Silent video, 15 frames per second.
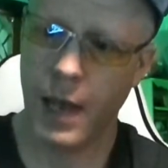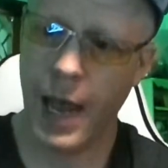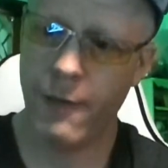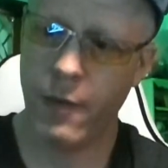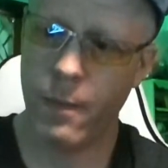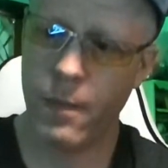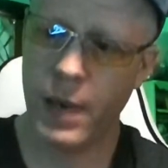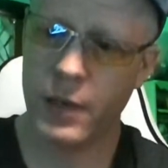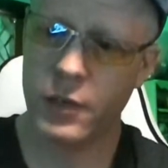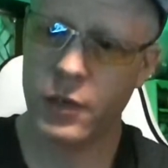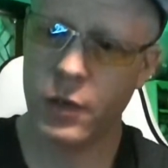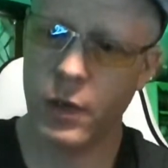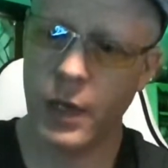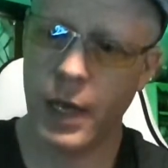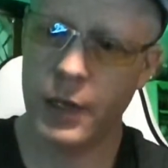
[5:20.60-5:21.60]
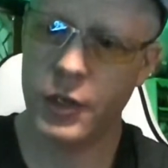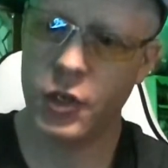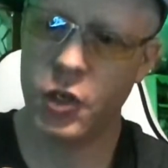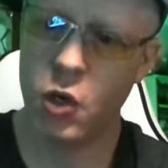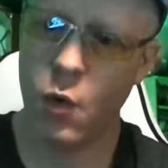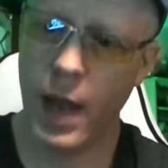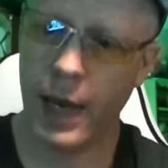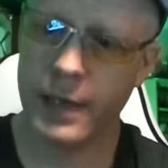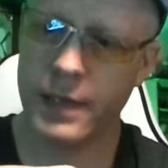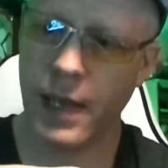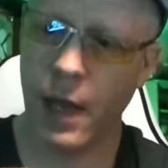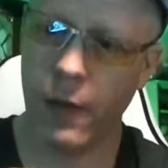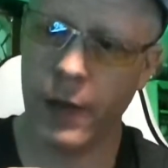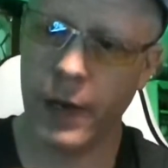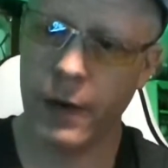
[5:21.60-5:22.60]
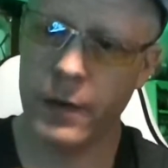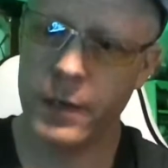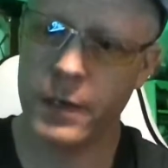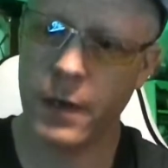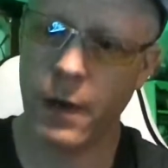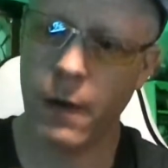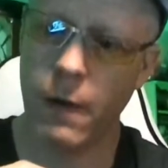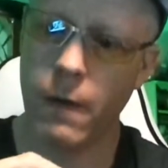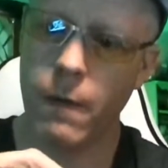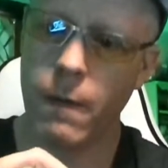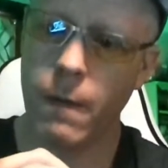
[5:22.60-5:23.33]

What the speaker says: I have a Pixel 2 XL here, so.